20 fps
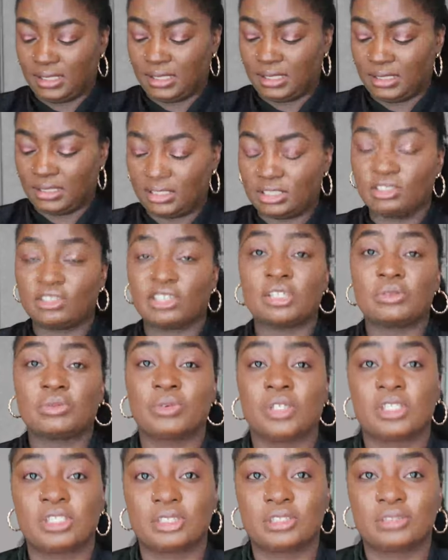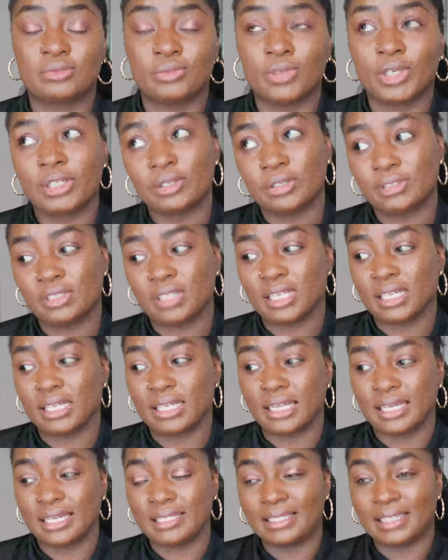This dress was
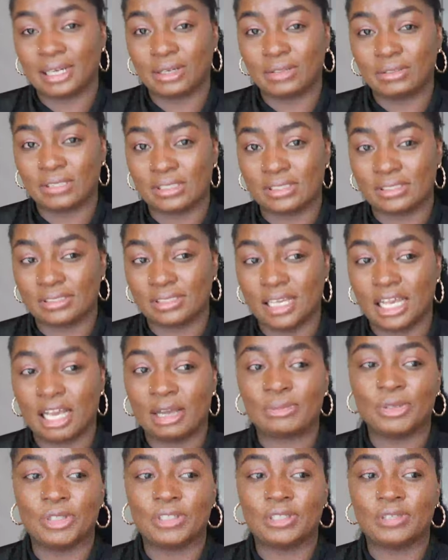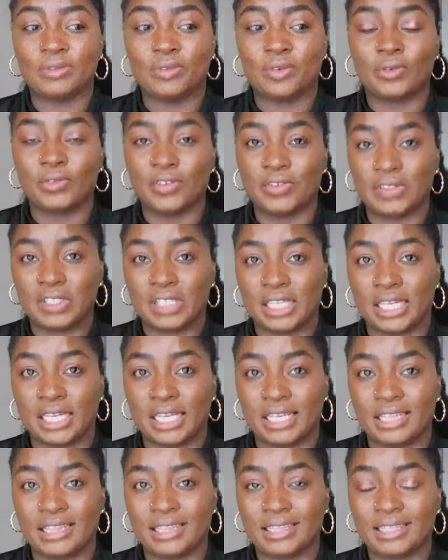109,000. I bought it for
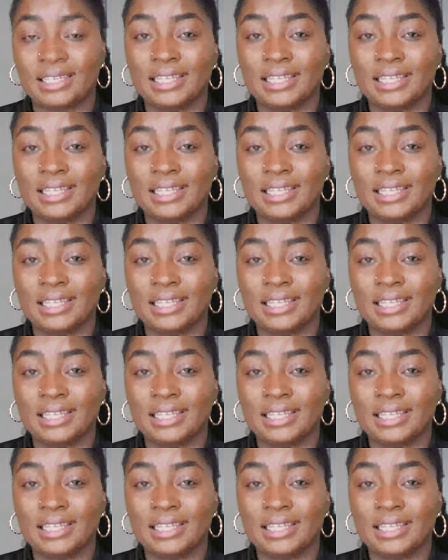59.